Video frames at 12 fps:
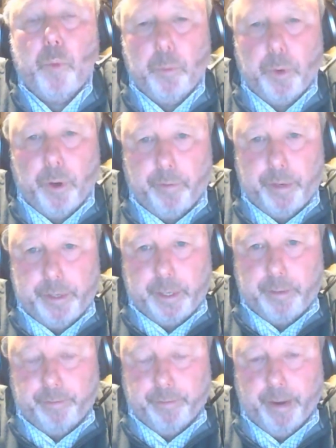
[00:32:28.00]
we would
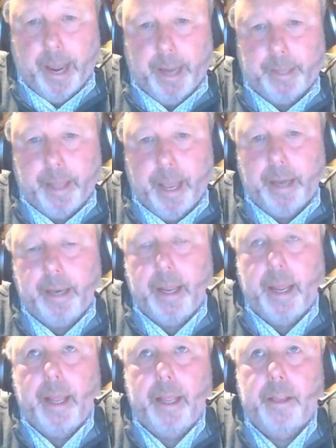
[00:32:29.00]
obviously flag that
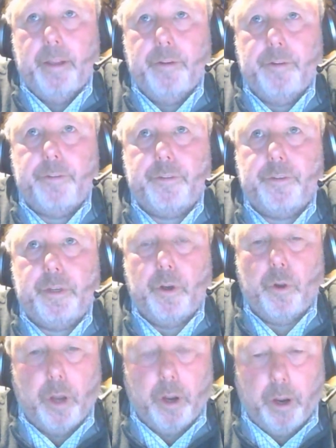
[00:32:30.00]
as,
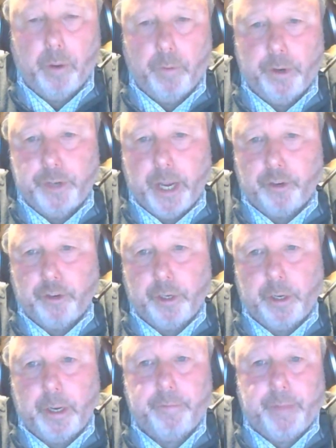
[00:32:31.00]
you know, a
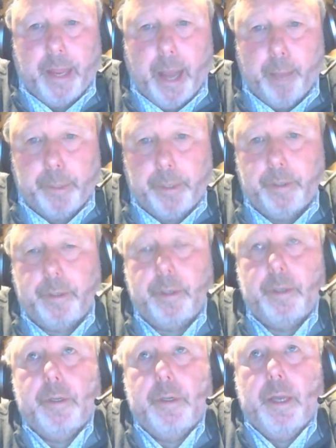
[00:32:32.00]
rejection. If that
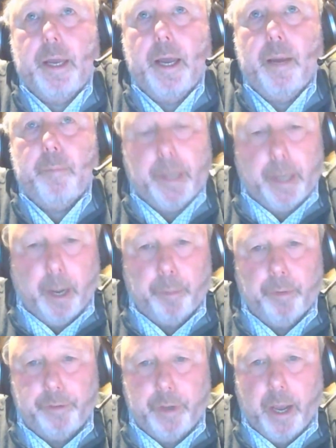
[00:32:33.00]
happened a
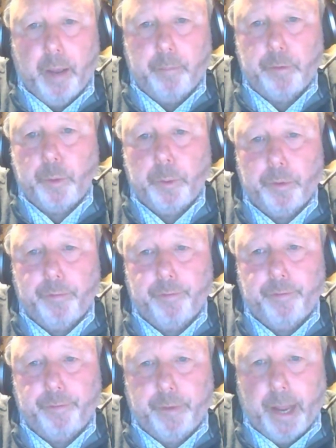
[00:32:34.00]
couple of times, we would
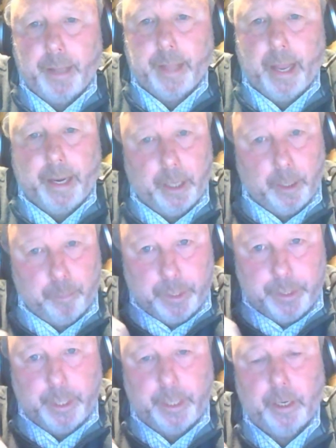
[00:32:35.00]
flag that in a
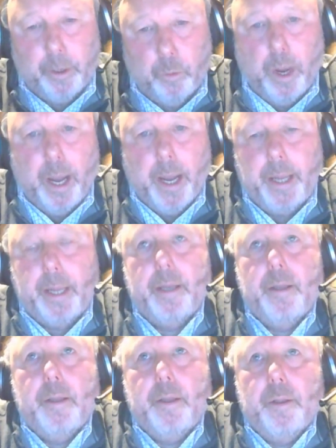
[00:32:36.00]
particular
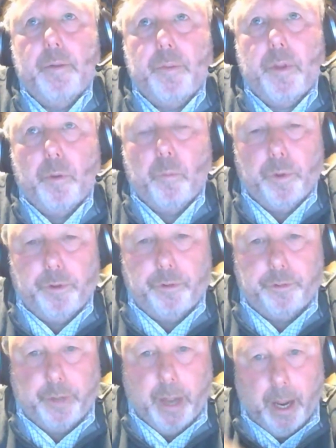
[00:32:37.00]
way that would
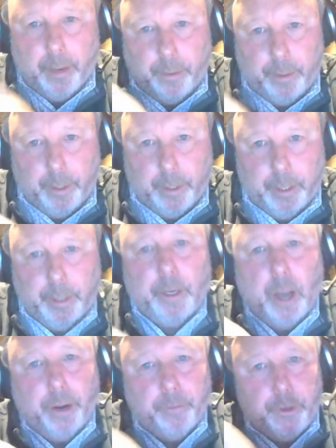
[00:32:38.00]
start the
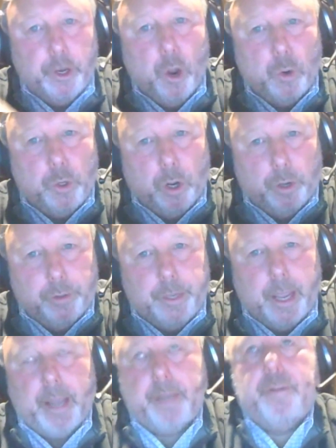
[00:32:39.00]
kind of no
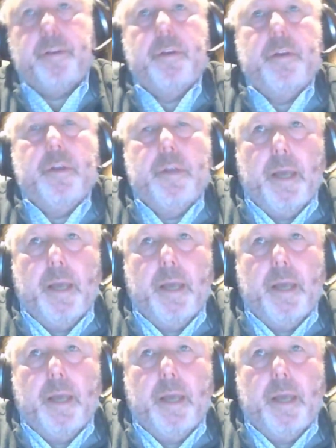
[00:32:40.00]
contact